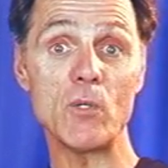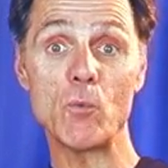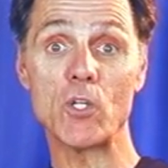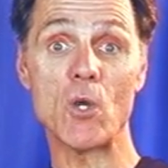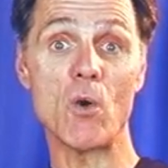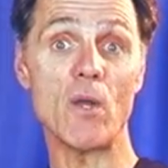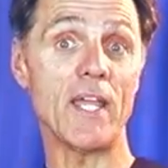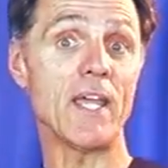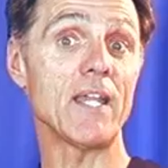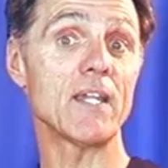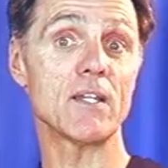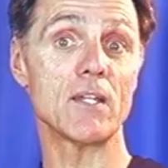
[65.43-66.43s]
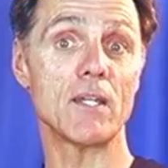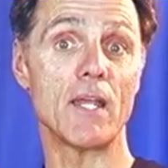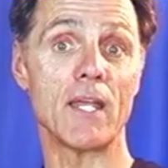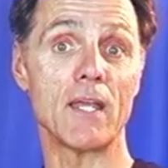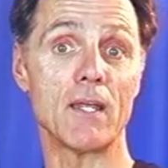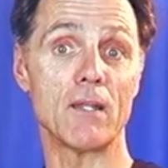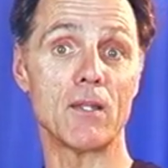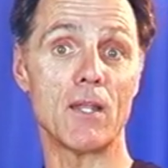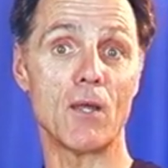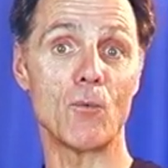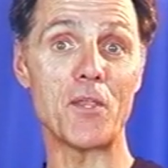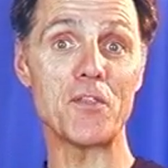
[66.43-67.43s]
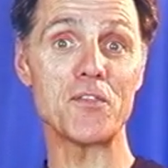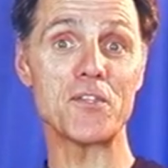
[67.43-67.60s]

would go ahead and rather